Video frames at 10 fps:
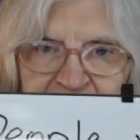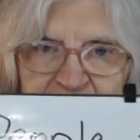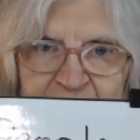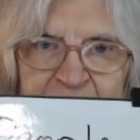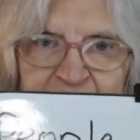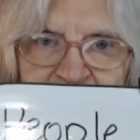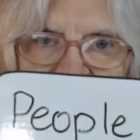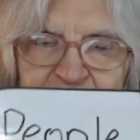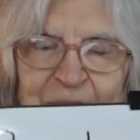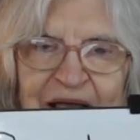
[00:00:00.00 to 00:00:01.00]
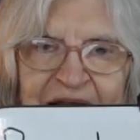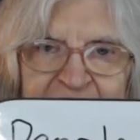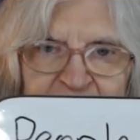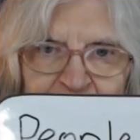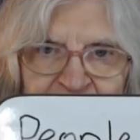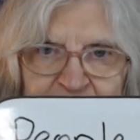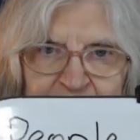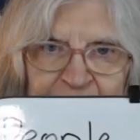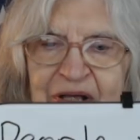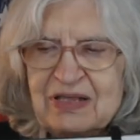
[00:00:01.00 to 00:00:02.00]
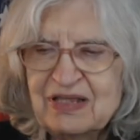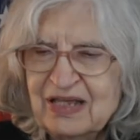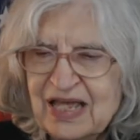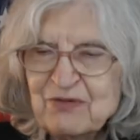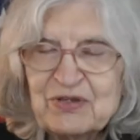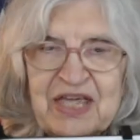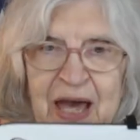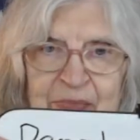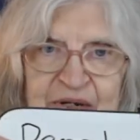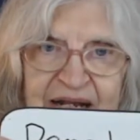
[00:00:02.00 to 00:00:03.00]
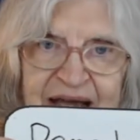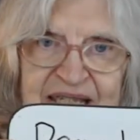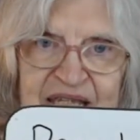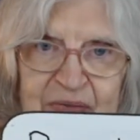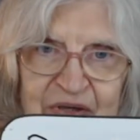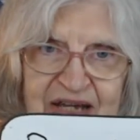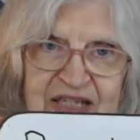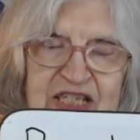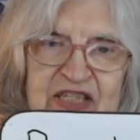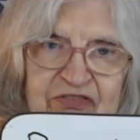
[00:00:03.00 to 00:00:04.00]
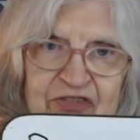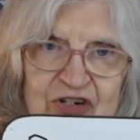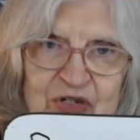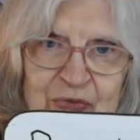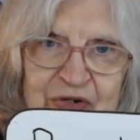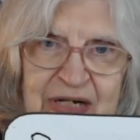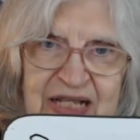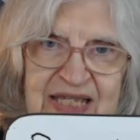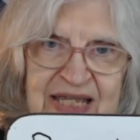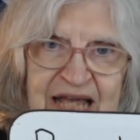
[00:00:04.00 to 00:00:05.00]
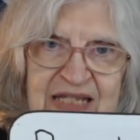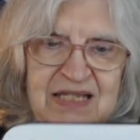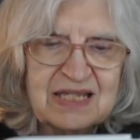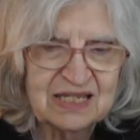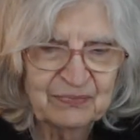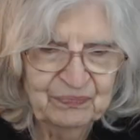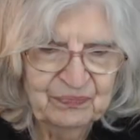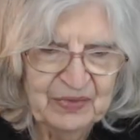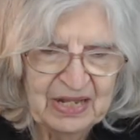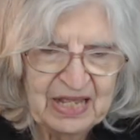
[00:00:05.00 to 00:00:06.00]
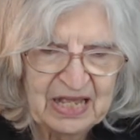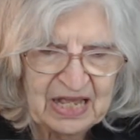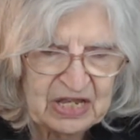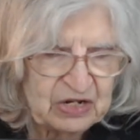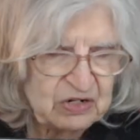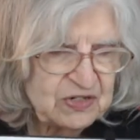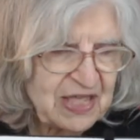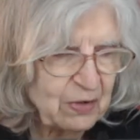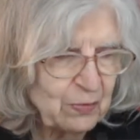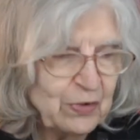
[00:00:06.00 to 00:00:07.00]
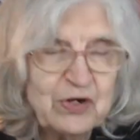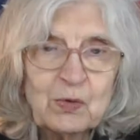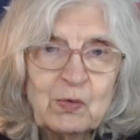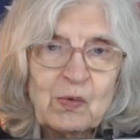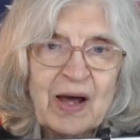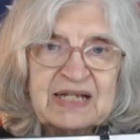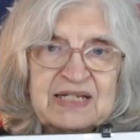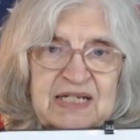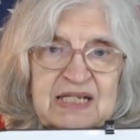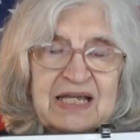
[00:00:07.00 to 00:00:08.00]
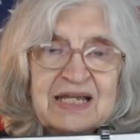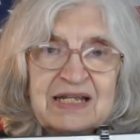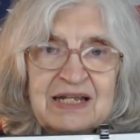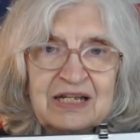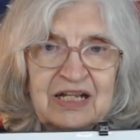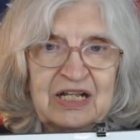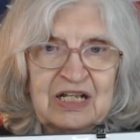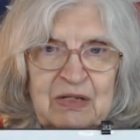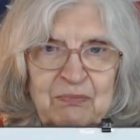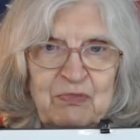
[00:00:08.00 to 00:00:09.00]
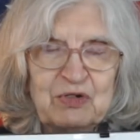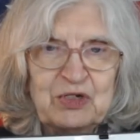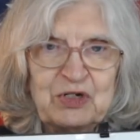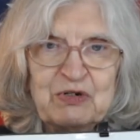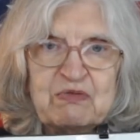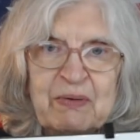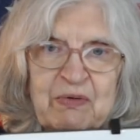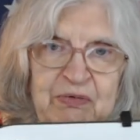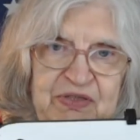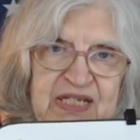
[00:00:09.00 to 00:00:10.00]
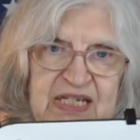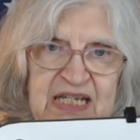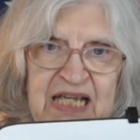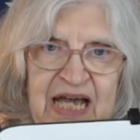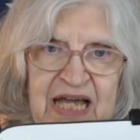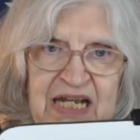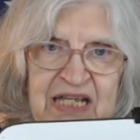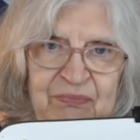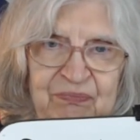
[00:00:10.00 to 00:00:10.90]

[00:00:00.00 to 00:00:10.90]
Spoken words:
Remember the spelling of people, and you capitalize it because it's the first word in the sentence. Here's that word want again. Be sure you remember to put the T on it.